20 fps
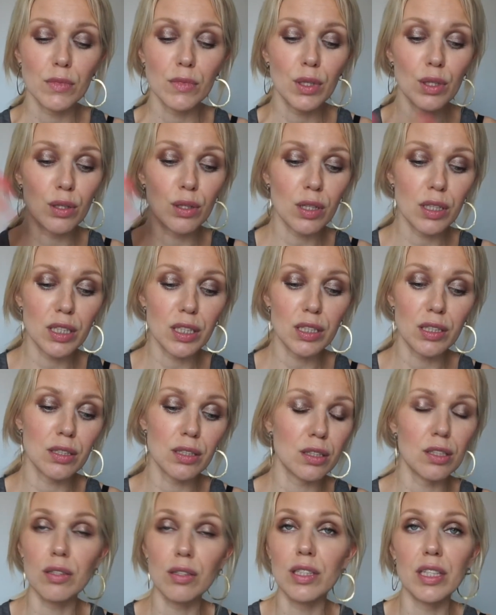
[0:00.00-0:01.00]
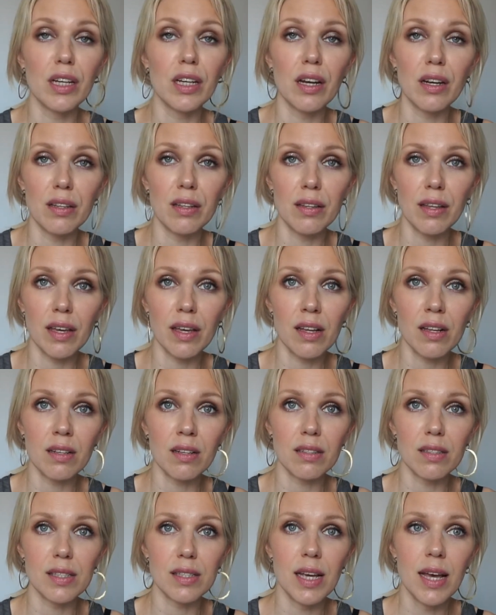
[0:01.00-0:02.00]
You know, don't need anything
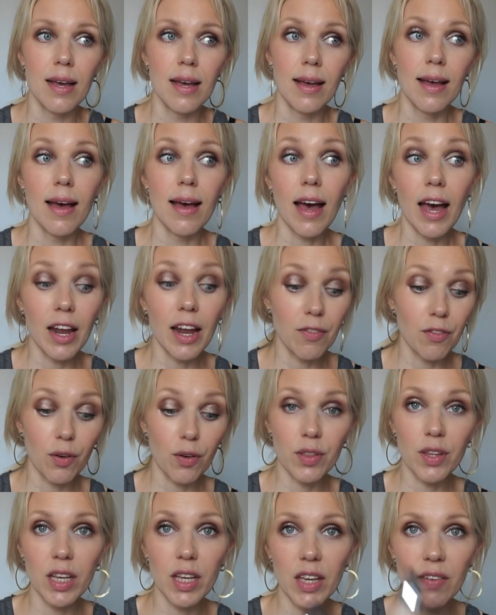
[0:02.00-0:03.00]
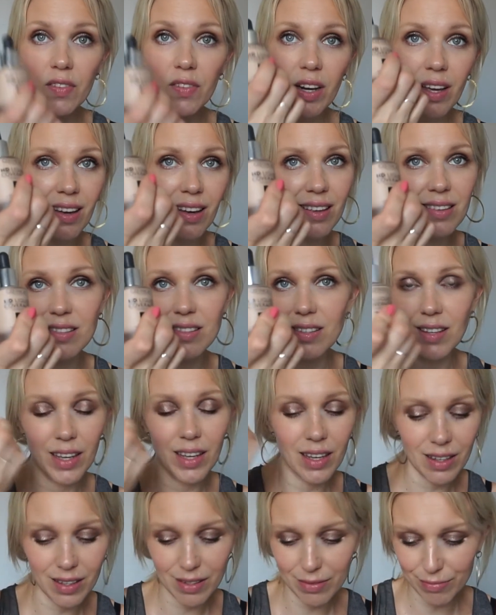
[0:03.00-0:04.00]
else. And for the evening is
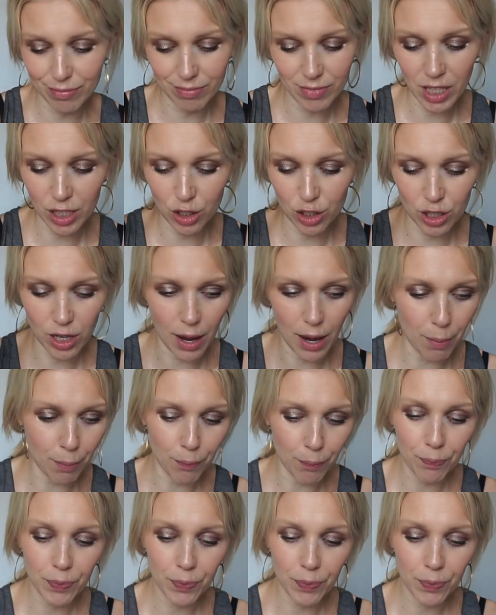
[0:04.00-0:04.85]
like a gem.